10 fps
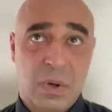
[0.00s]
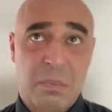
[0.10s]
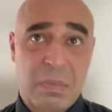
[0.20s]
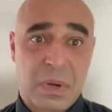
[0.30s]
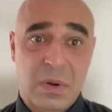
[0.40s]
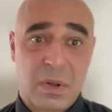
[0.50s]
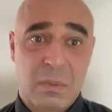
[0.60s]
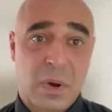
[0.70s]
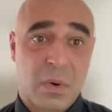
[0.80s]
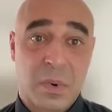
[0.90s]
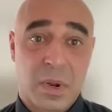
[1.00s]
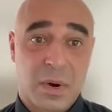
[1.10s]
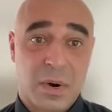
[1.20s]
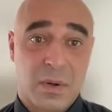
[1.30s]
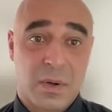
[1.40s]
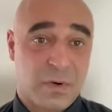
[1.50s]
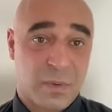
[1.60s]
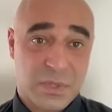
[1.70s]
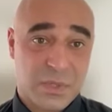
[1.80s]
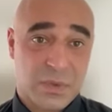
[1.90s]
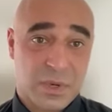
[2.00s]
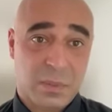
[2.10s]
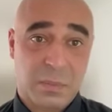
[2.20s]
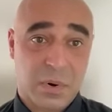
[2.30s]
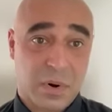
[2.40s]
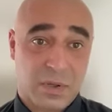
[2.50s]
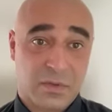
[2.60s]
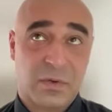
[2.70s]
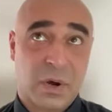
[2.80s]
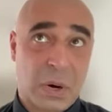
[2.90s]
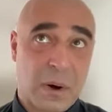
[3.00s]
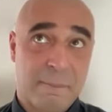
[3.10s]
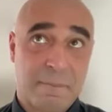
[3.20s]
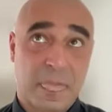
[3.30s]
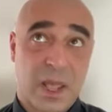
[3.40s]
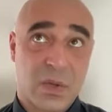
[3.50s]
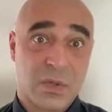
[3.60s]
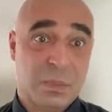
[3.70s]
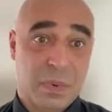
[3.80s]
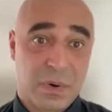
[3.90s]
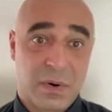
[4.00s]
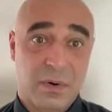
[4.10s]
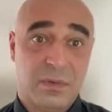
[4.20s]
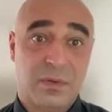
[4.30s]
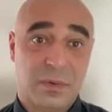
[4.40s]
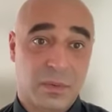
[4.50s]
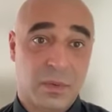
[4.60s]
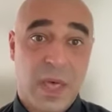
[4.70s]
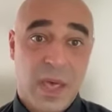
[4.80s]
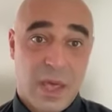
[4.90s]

opinion about whether pharmaceutical products are superior to